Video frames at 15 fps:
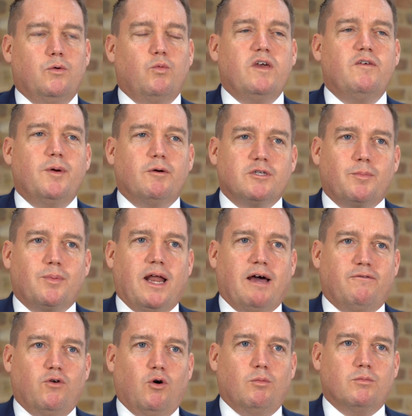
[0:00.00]
We've built a
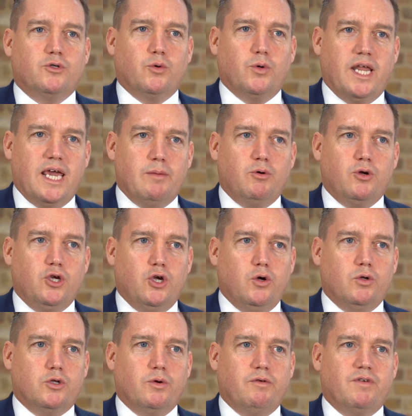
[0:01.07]
platform to enable
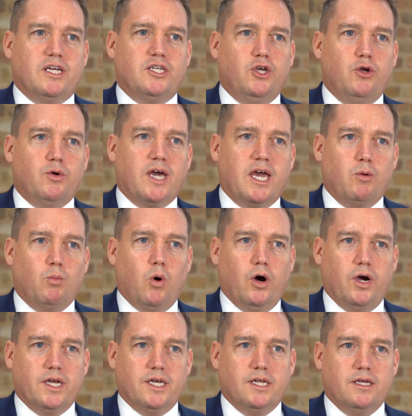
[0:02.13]
you to invest
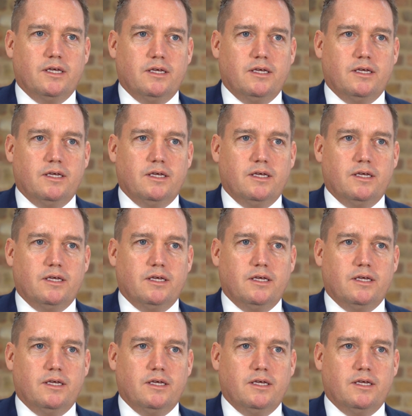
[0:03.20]
UK-wide.